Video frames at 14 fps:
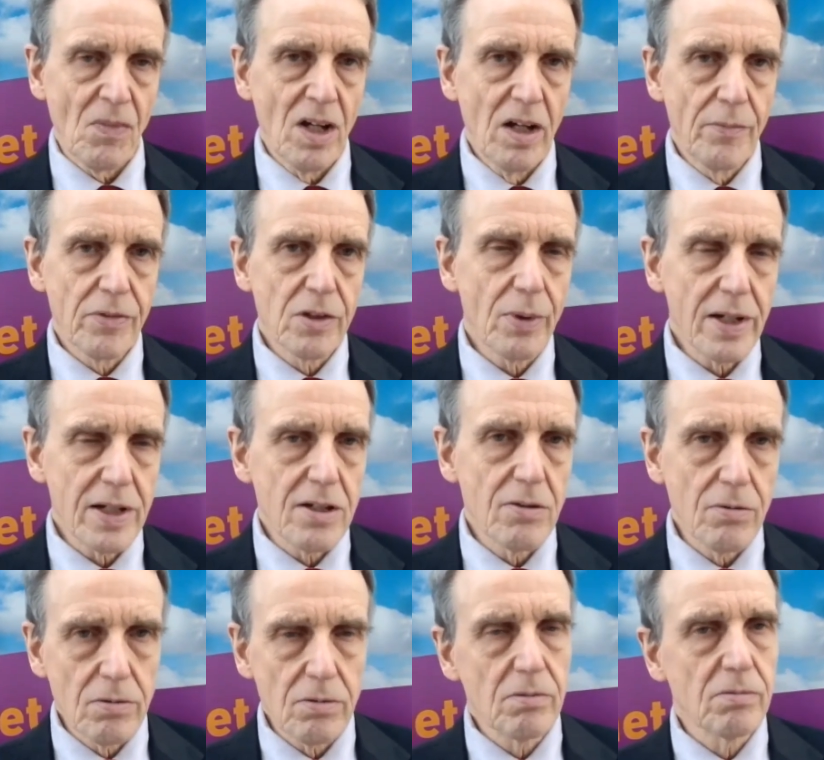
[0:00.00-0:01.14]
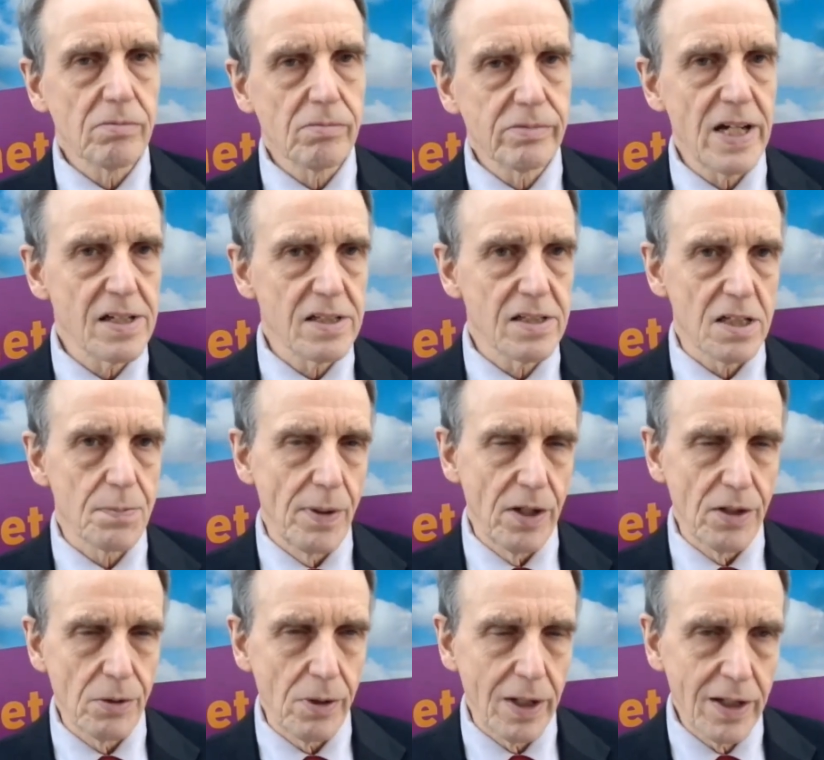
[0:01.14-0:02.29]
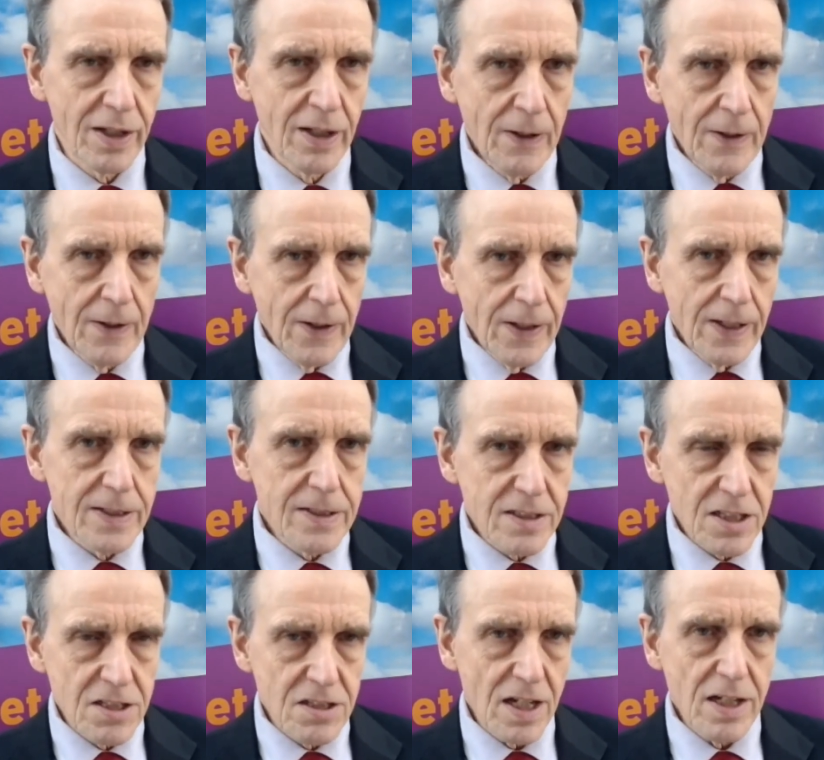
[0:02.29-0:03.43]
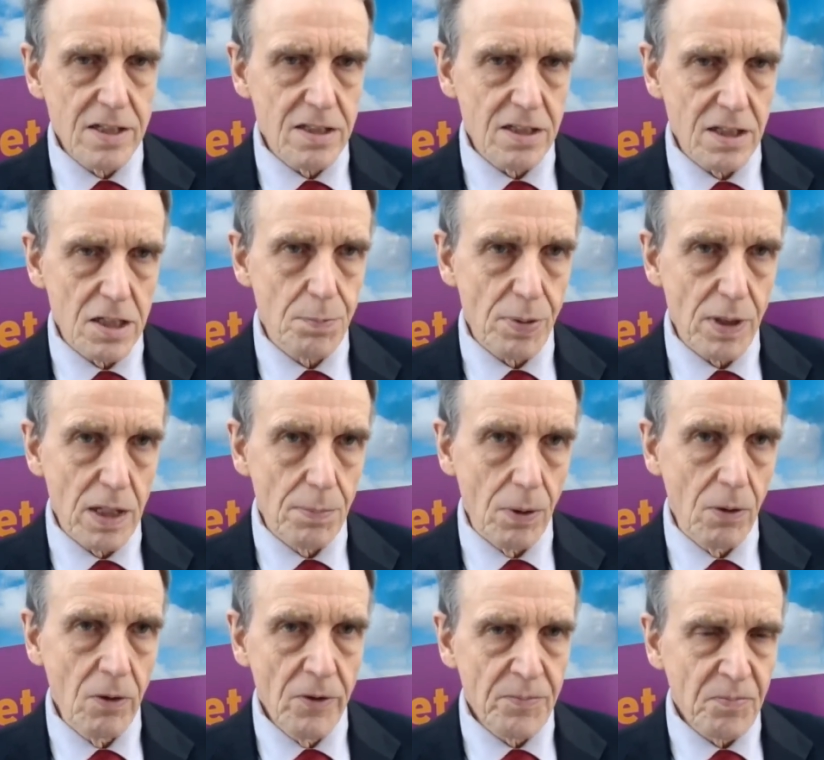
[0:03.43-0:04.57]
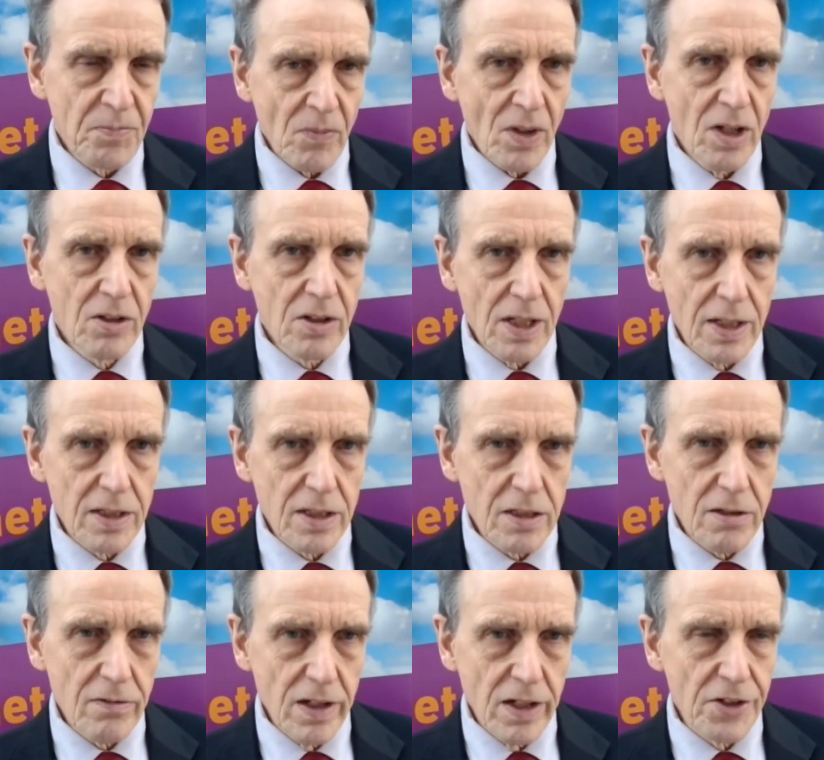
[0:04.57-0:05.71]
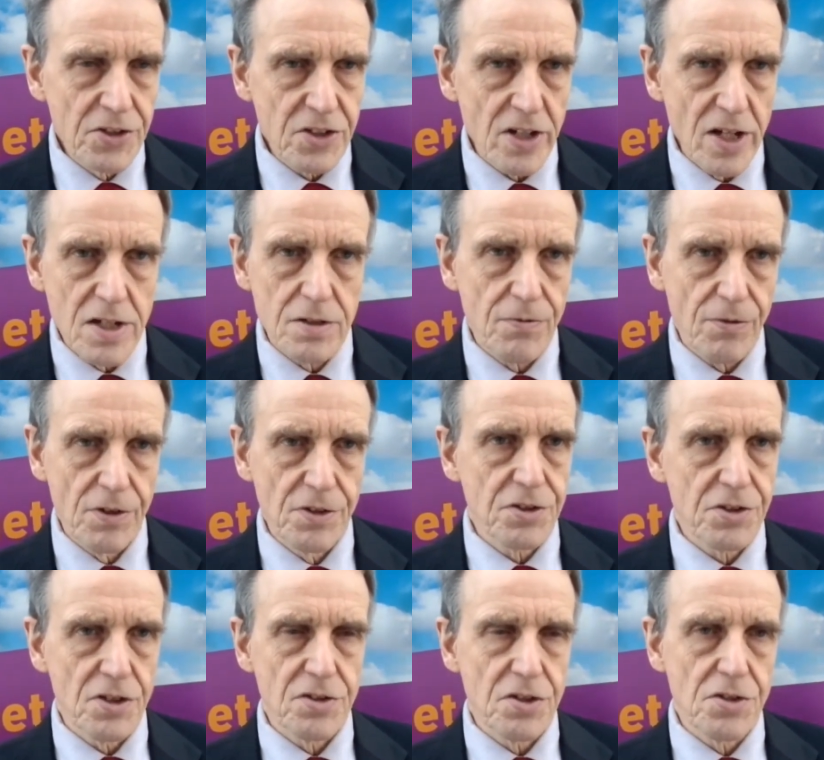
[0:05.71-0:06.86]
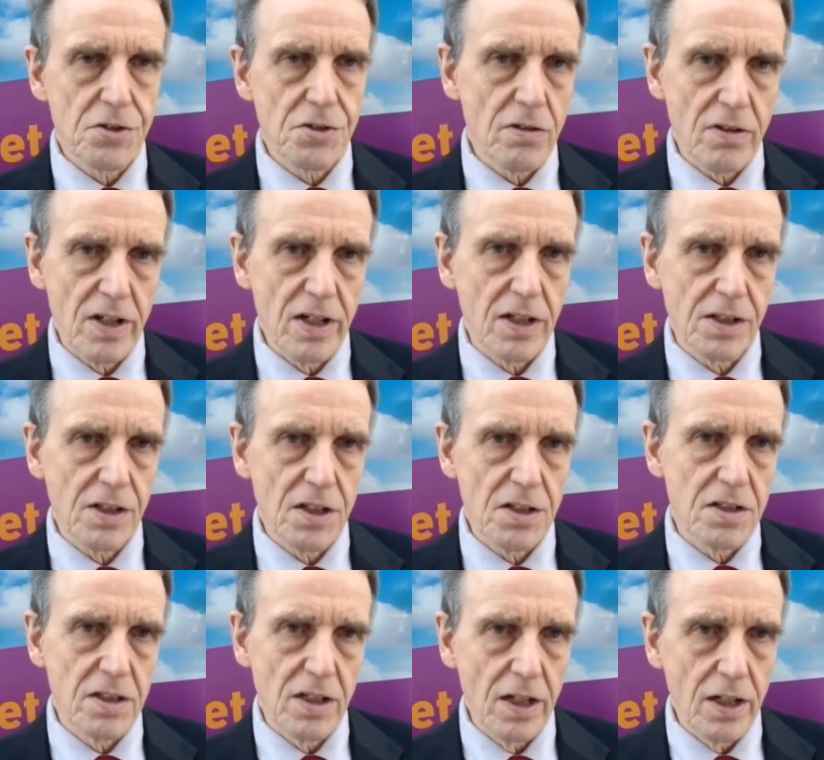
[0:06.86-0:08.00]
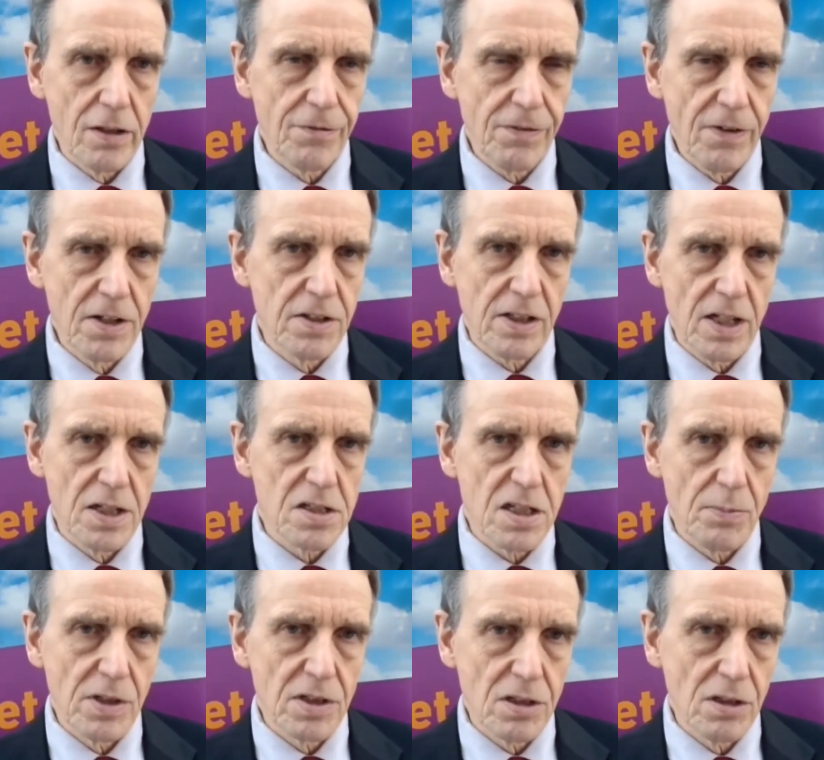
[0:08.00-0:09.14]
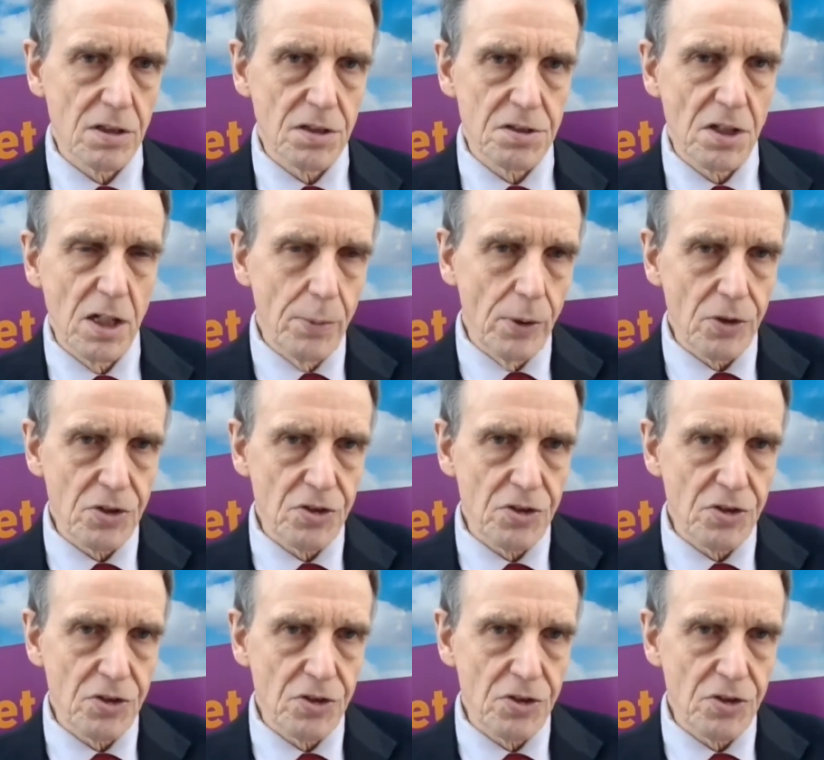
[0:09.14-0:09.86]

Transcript: And um, the way you test this, by the way, is to say to these people, okay, the Quran says, for instance, in Surah 839, fight against them until there's no more